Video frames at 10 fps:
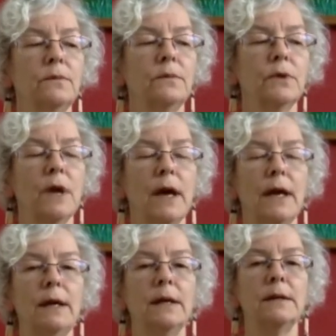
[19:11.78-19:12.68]

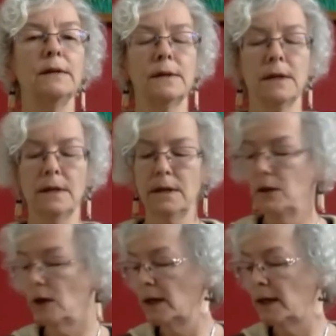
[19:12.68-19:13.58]
try is,
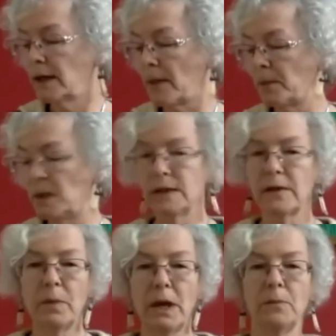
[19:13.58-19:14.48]
you can get that piece
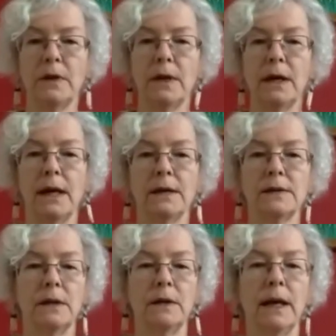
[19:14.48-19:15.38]
of paper that I
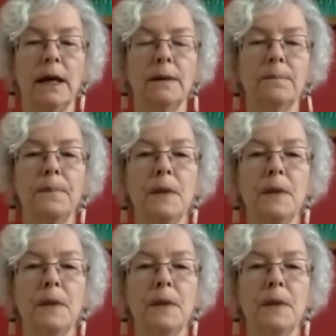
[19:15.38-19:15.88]
asked you to get.